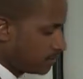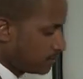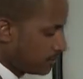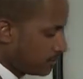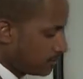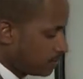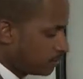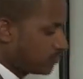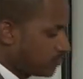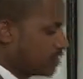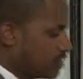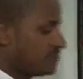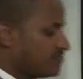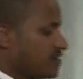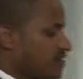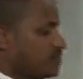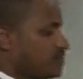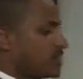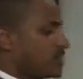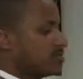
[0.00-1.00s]
we have a
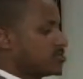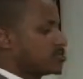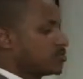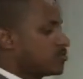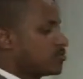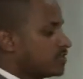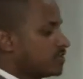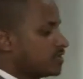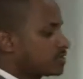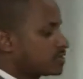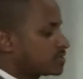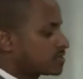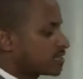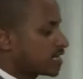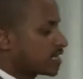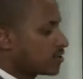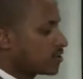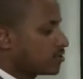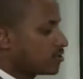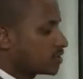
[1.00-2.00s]
branch on the
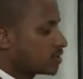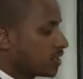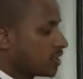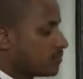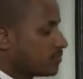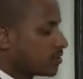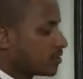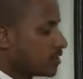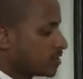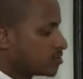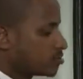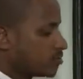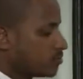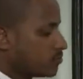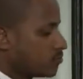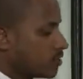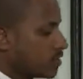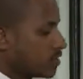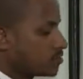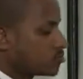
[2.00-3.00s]
second carbon atom,
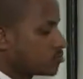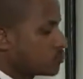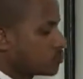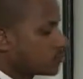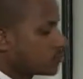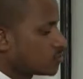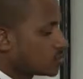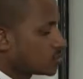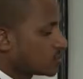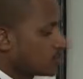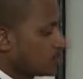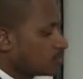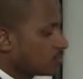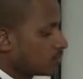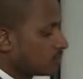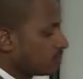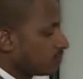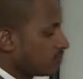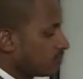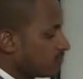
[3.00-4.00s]
1, 2, 3,
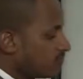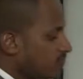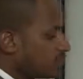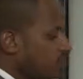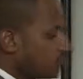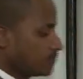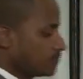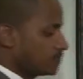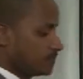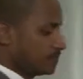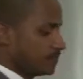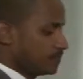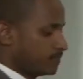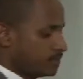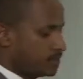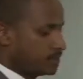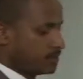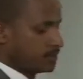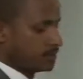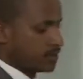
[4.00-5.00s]
4.
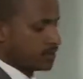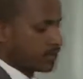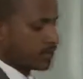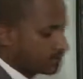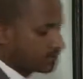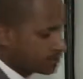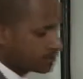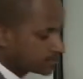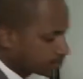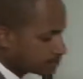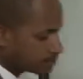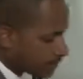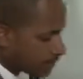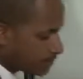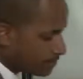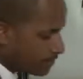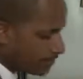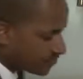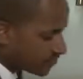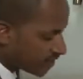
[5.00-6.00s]
And this is a
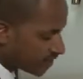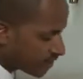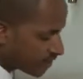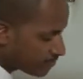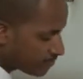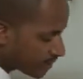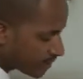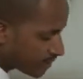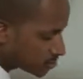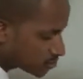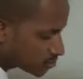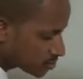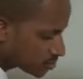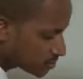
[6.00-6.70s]
methyl branch.